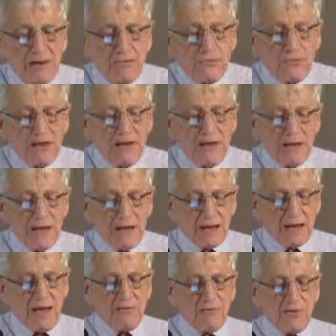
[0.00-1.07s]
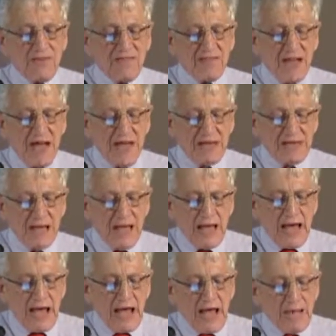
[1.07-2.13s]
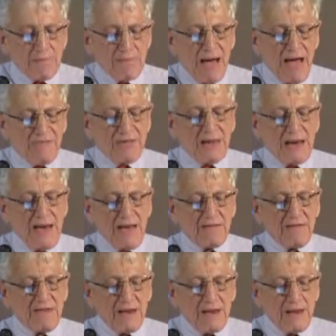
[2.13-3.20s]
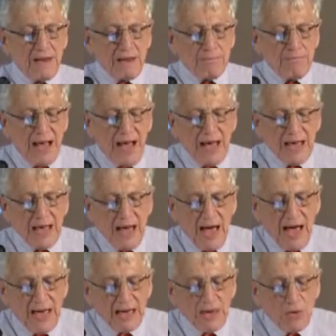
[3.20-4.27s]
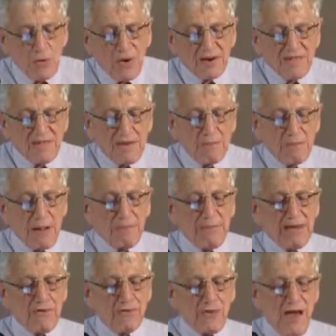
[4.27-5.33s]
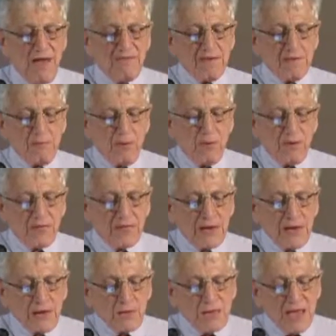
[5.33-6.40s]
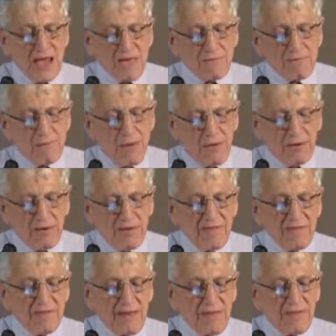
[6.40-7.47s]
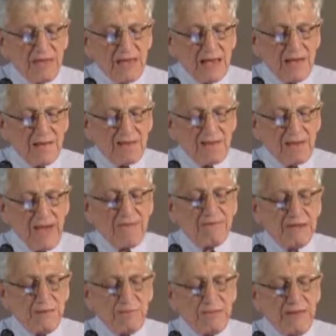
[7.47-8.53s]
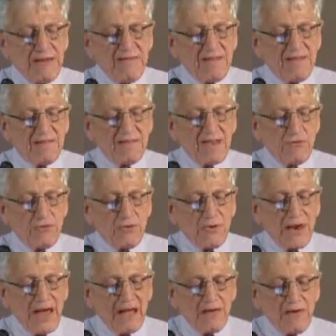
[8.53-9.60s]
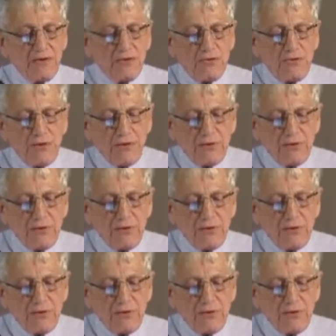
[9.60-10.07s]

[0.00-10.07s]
of green countryside, but connected by high-quality public transport. We have models in the uncompleted central Lancashire New